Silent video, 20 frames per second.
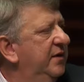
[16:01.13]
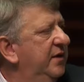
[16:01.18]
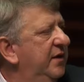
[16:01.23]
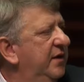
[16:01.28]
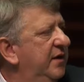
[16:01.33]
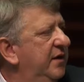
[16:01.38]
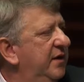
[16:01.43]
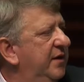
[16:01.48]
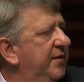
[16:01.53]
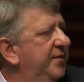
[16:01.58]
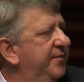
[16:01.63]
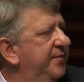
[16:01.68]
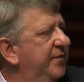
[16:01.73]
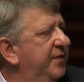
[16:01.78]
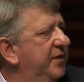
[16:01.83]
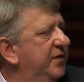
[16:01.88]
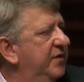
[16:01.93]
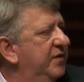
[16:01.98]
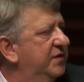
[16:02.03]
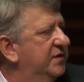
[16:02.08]
um,
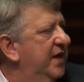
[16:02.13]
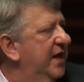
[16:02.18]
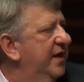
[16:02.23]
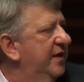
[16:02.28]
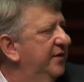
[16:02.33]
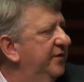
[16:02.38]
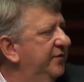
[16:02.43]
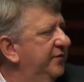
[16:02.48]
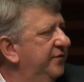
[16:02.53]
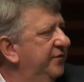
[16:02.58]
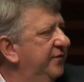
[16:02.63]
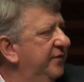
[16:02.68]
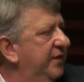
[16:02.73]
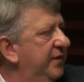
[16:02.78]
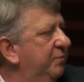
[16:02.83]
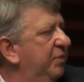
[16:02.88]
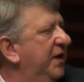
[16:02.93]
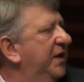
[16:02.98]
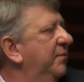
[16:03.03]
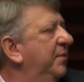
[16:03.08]
this kind of the
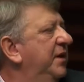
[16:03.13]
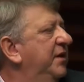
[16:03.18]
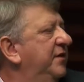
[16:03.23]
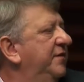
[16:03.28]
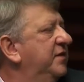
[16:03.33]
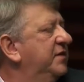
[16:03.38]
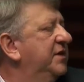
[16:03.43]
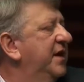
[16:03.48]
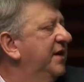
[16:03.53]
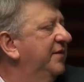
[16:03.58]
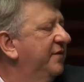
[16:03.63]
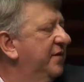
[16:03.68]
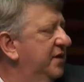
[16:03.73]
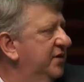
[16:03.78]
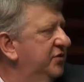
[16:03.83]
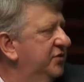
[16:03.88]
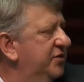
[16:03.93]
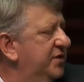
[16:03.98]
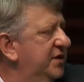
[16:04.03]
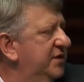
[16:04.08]
applicability of this kind of
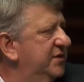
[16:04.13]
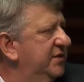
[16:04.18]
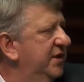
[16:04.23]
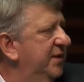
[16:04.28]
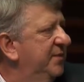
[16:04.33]
culture is?